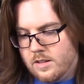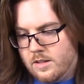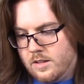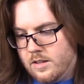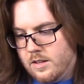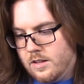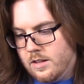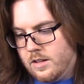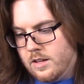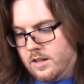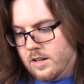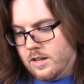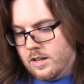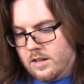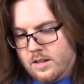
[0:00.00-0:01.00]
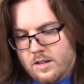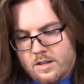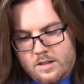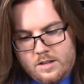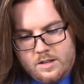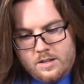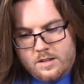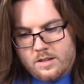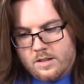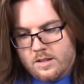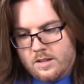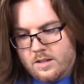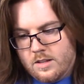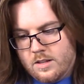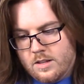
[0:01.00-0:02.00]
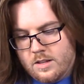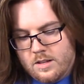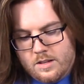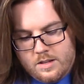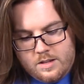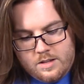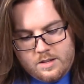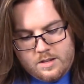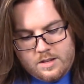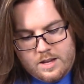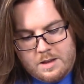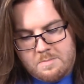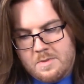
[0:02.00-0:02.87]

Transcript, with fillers: here's a couple new things plus a warehouse cleanout. It